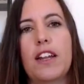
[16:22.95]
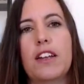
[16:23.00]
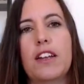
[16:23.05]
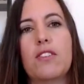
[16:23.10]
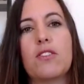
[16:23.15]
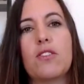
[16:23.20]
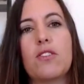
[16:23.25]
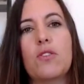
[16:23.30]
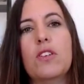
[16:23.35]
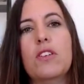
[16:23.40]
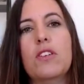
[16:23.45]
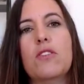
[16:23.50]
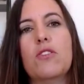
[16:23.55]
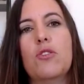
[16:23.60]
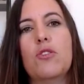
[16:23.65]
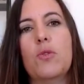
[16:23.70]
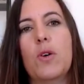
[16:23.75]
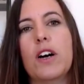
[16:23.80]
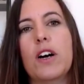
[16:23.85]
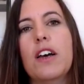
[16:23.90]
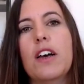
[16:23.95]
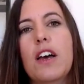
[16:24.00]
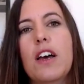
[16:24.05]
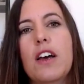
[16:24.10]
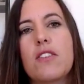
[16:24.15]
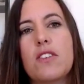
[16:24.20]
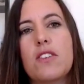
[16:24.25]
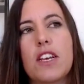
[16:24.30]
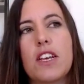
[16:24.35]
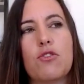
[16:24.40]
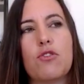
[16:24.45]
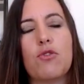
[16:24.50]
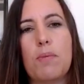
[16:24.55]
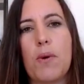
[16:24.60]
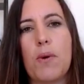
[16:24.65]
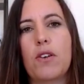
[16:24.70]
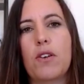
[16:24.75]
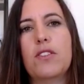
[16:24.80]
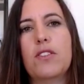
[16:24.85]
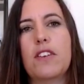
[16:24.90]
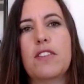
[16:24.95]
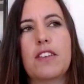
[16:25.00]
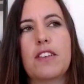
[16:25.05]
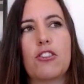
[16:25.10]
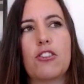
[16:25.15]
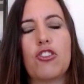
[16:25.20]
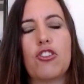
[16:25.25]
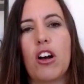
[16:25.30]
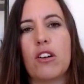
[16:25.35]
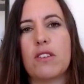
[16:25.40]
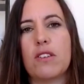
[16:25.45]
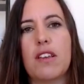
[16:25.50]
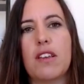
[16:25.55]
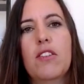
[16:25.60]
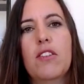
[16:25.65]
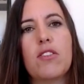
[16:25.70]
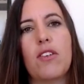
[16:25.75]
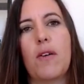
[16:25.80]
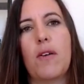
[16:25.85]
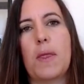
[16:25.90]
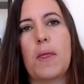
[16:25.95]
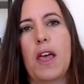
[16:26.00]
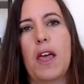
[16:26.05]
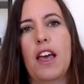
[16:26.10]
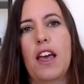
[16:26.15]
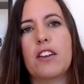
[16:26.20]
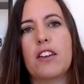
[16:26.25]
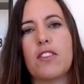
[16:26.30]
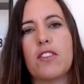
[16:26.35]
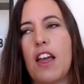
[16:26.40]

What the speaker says: And as soon as your sensory processing child sits on that,